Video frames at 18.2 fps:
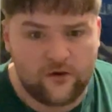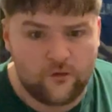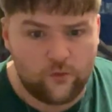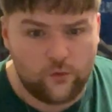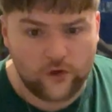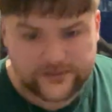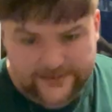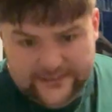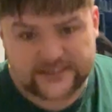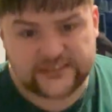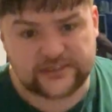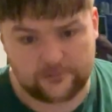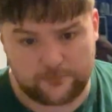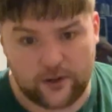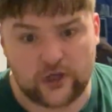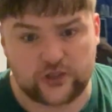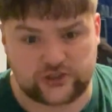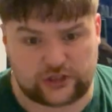What's he
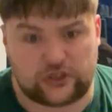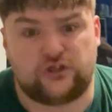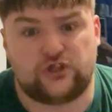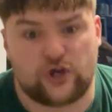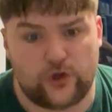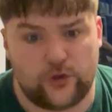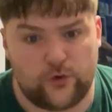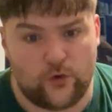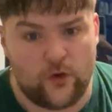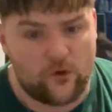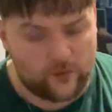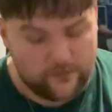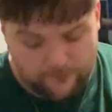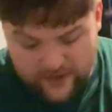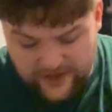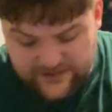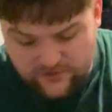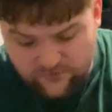supposed to do
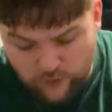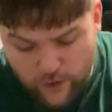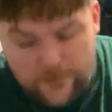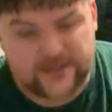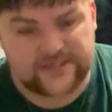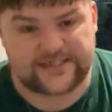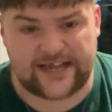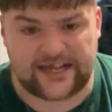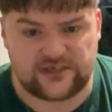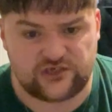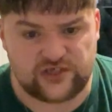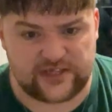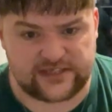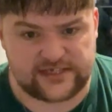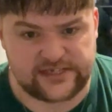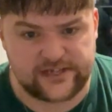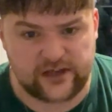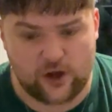with bloody Robert
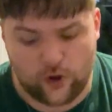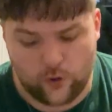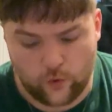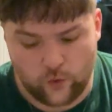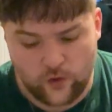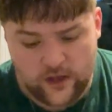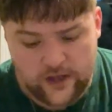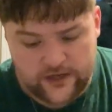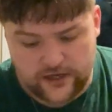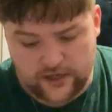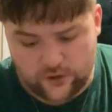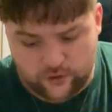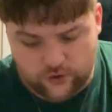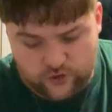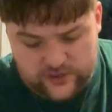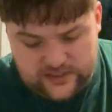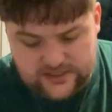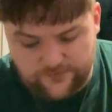Sanchez in goal? You know,
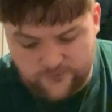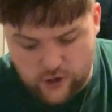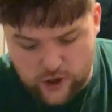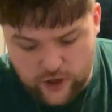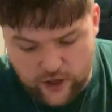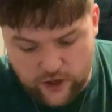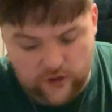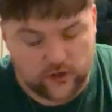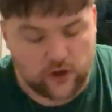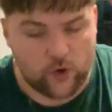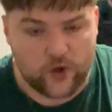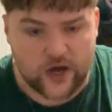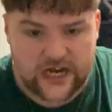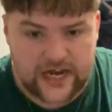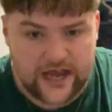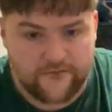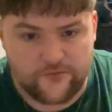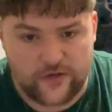Christopher Nkunku, I
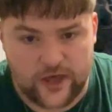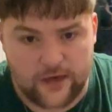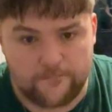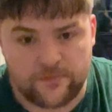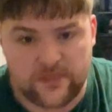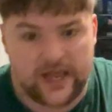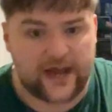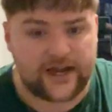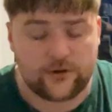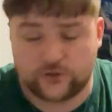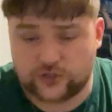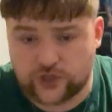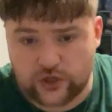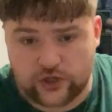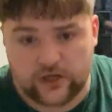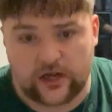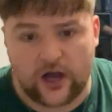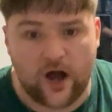love him, and he was
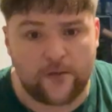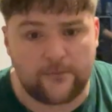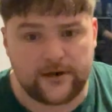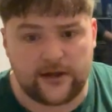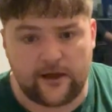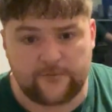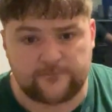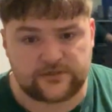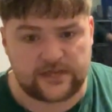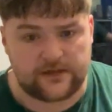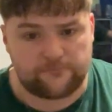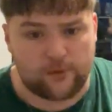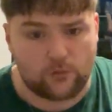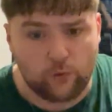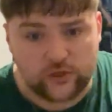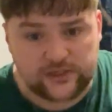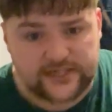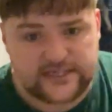good at RB Leipzig.
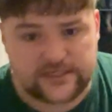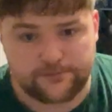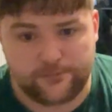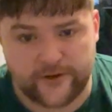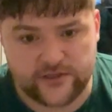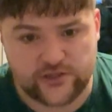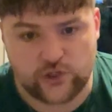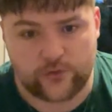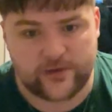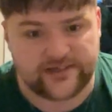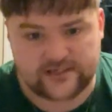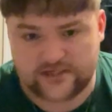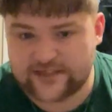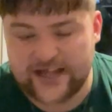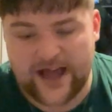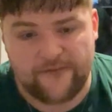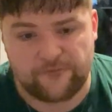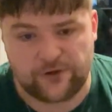But what's he supposed to do? He
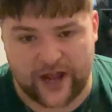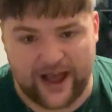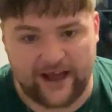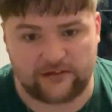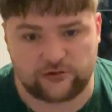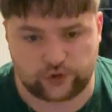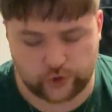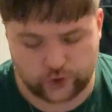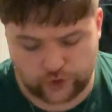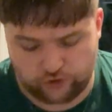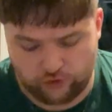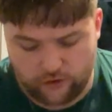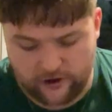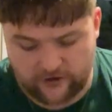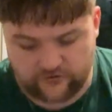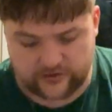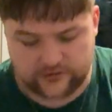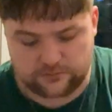doesn't have an actual
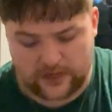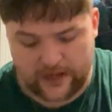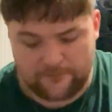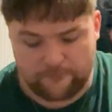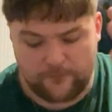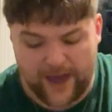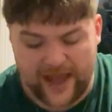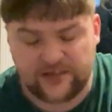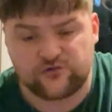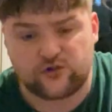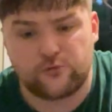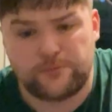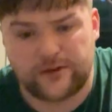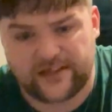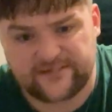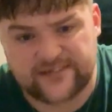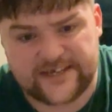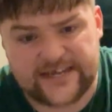striker. He's playing Pedro
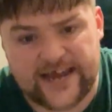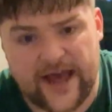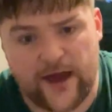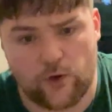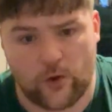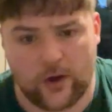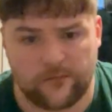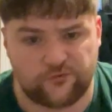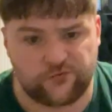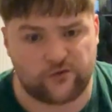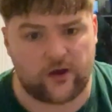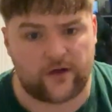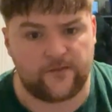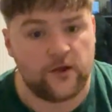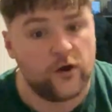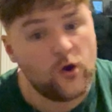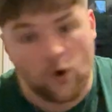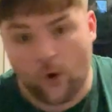bloody Neto up
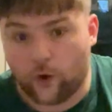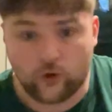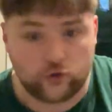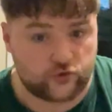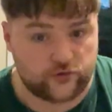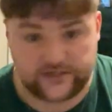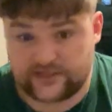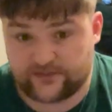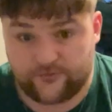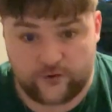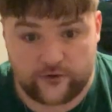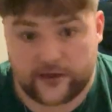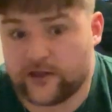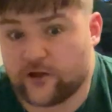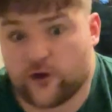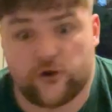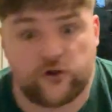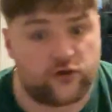front or Christopher
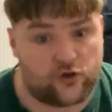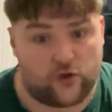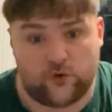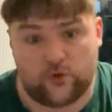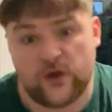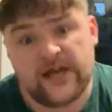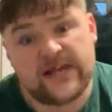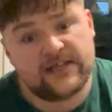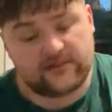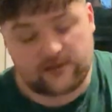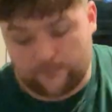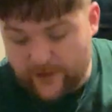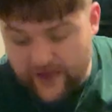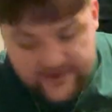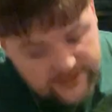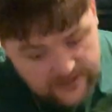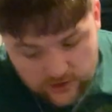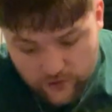Nkunku,
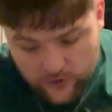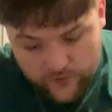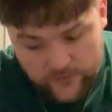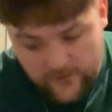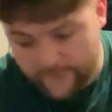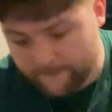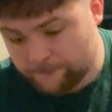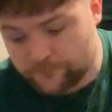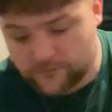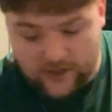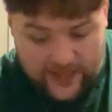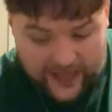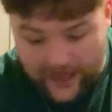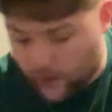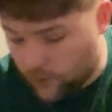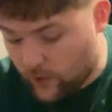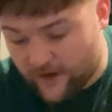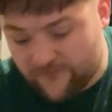depending on
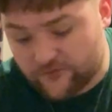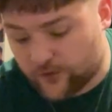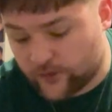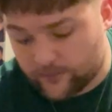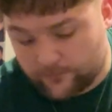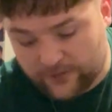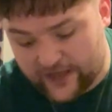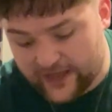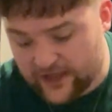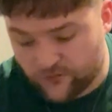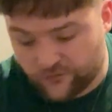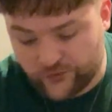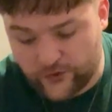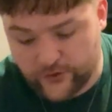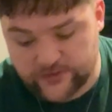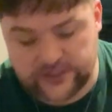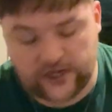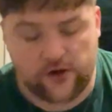however the player feels.